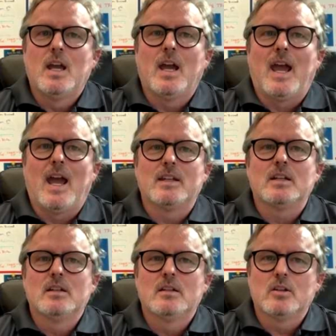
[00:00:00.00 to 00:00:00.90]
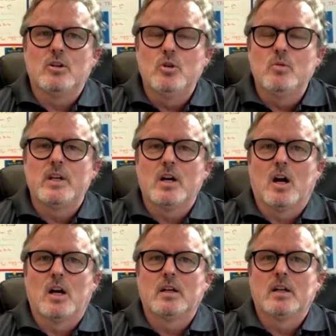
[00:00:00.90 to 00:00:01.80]
and the Who We
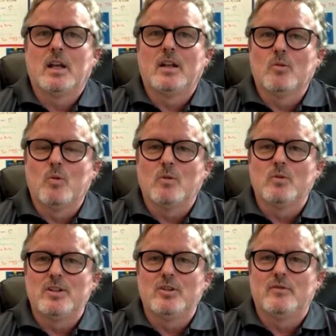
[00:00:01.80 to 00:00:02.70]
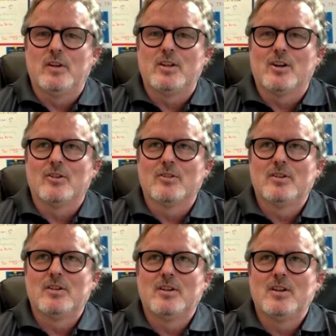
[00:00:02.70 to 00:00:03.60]
Are and the What We Do video.
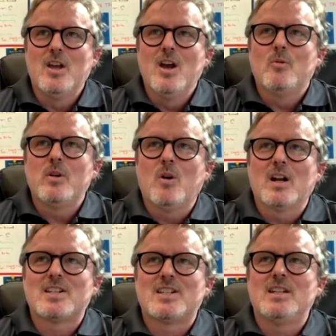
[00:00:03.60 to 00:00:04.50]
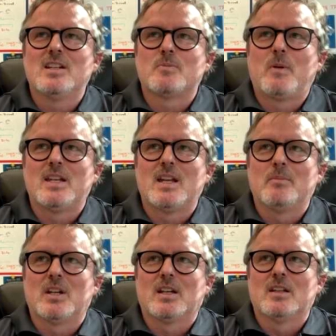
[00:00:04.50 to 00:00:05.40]
We want to see this
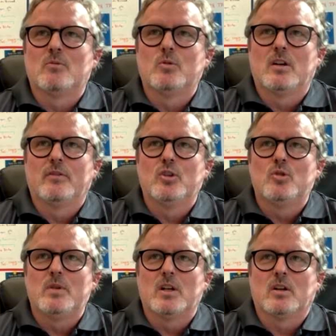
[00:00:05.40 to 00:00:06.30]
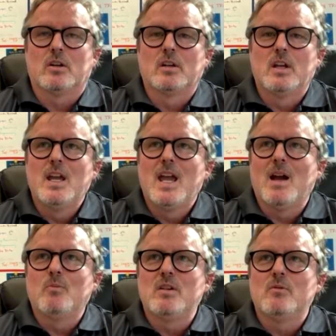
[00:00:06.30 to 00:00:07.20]
pandemic in the rearview mirror,
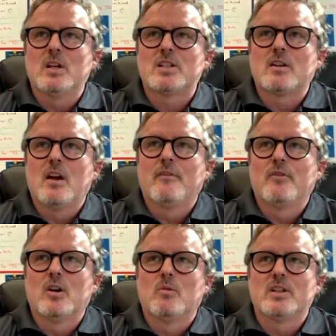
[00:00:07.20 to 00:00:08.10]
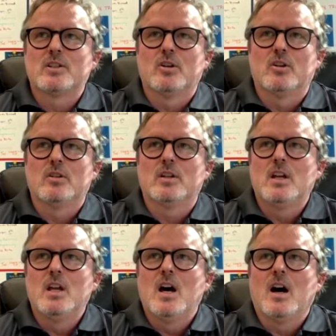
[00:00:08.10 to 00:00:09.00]
and we wish for a return
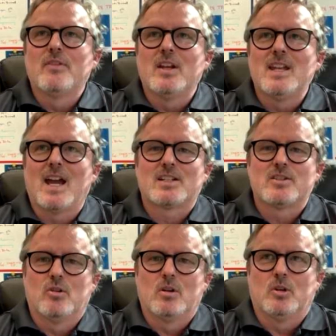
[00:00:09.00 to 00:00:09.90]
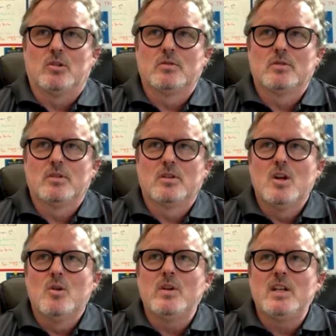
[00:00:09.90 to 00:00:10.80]
of the next normal.
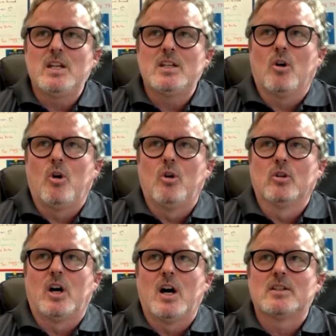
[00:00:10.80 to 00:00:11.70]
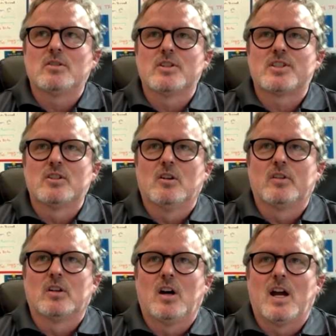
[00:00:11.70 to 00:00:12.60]
We need to hold on to the
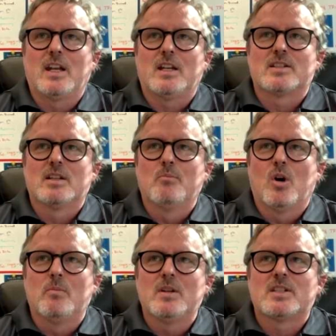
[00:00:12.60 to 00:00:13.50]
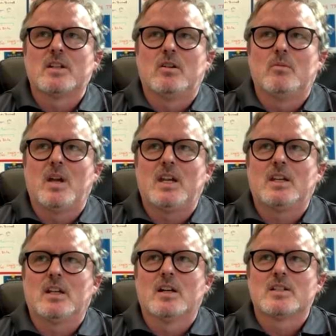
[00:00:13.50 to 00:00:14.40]
silver linings, the moments that are
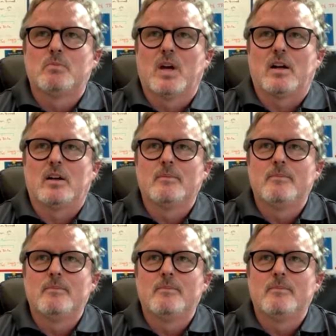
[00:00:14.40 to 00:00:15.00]
making us better.